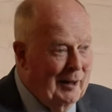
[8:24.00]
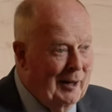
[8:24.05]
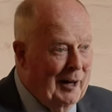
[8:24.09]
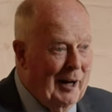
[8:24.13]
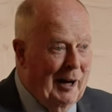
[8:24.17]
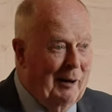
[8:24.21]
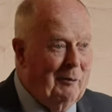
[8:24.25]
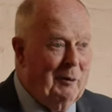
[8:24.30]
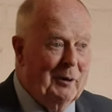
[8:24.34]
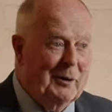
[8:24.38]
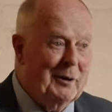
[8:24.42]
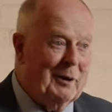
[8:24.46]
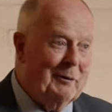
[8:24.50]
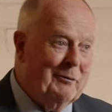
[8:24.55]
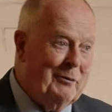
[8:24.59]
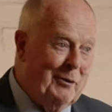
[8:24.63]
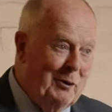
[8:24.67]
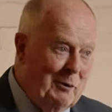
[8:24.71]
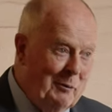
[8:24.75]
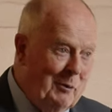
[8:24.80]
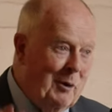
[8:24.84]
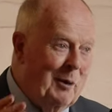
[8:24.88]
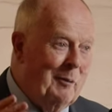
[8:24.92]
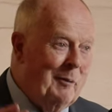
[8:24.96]
I want a
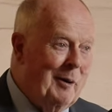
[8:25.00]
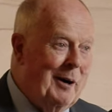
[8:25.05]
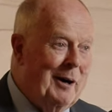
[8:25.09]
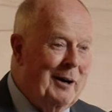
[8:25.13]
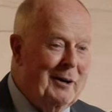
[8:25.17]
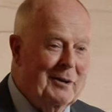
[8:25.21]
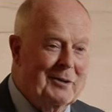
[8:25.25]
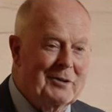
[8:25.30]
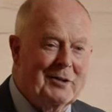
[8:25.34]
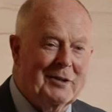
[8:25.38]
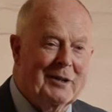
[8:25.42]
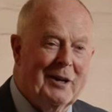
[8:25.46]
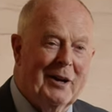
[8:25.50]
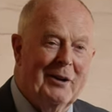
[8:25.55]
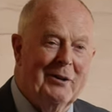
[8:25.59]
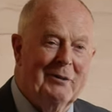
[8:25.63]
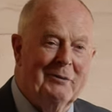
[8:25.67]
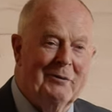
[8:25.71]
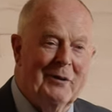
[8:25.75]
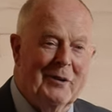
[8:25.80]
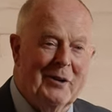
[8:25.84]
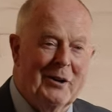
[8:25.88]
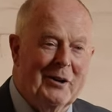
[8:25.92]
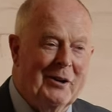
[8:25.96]
few more miles to go
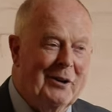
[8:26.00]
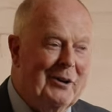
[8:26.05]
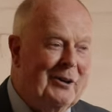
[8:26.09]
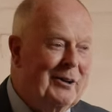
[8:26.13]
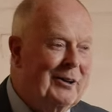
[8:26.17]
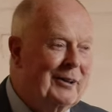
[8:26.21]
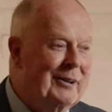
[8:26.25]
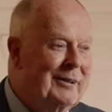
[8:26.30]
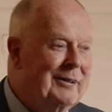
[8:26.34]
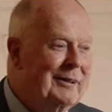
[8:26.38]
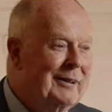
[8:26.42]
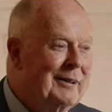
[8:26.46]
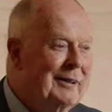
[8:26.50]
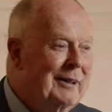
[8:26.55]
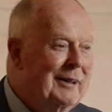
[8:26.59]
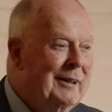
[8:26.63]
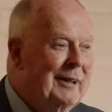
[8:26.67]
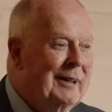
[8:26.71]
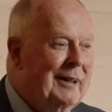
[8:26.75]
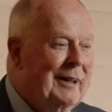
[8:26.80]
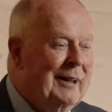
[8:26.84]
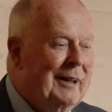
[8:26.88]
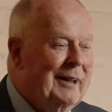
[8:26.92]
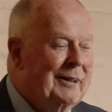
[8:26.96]
for the Lord.
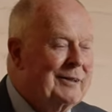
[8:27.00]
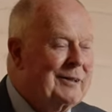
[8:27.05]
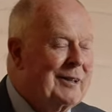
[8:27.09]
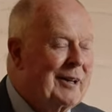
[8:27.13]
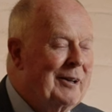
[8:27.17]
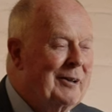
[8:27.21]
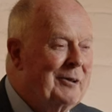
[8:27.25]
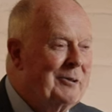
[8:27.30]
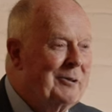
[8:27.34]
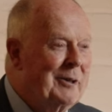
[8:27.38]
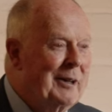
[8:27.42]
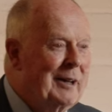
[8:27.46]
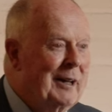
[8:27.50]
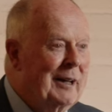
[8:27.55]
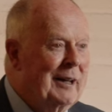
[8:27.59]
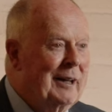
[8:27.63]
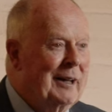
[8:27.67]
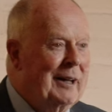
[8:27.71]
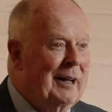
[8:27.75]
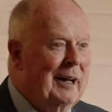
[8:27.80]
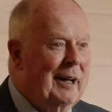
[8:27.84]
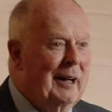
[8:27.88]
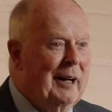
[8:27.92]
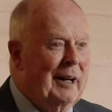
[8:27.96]

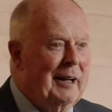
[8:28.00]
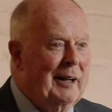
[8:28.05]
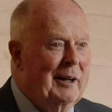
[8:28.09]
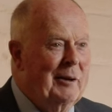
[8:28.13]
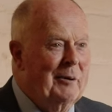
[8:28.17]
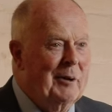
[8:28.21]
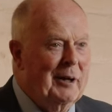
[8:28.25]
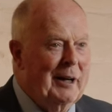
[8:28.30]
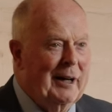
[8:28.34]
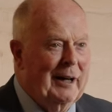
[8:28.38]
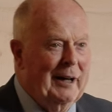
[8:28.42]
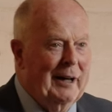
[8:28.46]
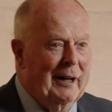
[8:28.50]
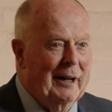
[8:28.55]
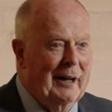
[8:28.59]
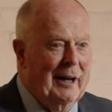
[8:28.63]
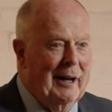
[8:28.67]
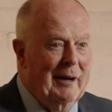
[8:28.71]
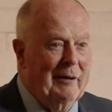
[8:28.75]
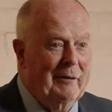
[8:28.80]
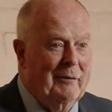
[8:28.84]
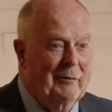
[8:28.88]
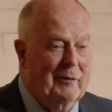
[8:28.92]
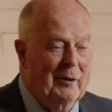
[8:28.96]
So anyway,
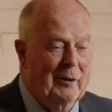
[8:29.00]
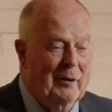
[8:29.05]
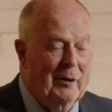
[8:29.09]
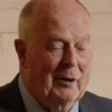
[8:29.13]
I've